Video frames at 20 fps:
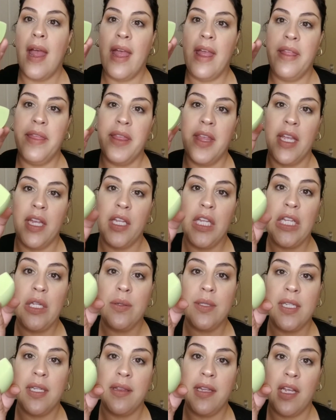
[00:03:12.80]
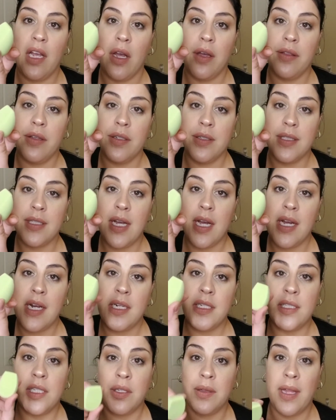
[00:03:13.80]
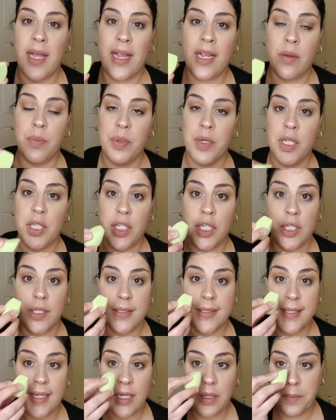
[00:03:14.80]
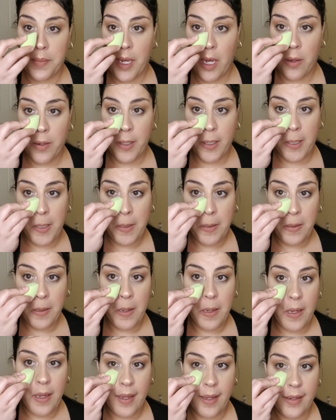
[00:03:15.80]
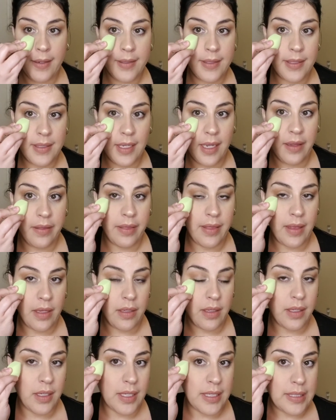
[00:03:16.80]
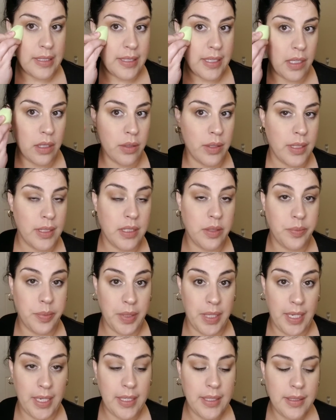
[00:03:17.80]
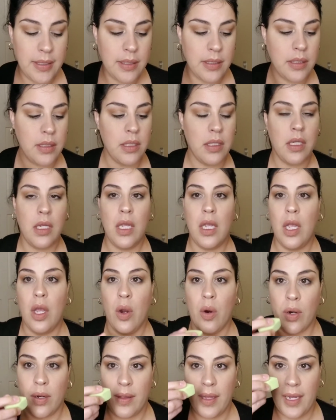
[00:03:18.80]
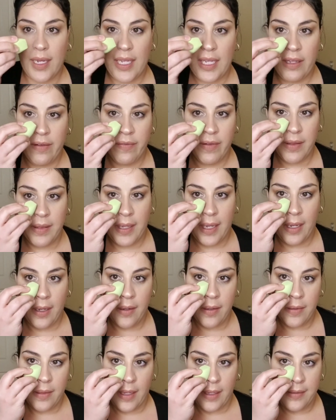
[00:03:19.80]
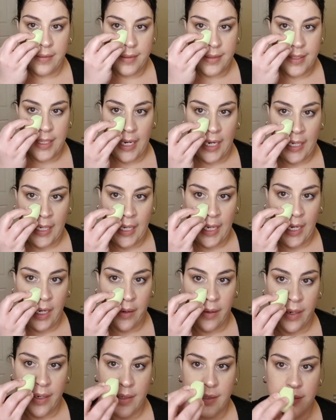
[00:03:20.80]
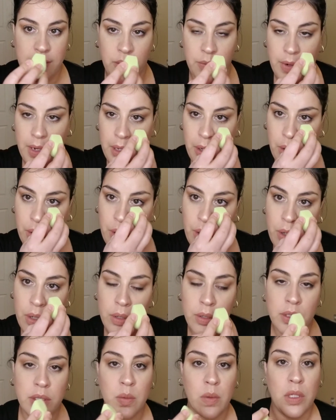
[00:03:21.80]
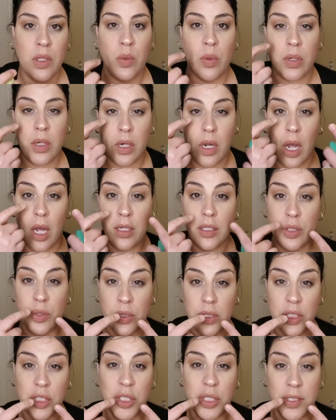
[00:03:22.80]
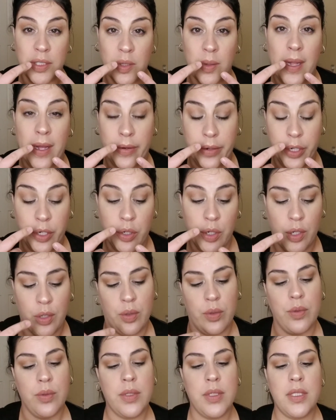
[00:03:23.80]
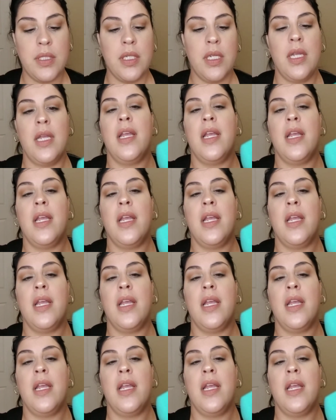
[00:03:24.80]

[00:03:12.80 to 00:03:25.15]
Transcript: And then using the other side to like put your setting powder and set the concealer into place or like even like like the tiny areas around your nose when you want to contour and chisel out your nose.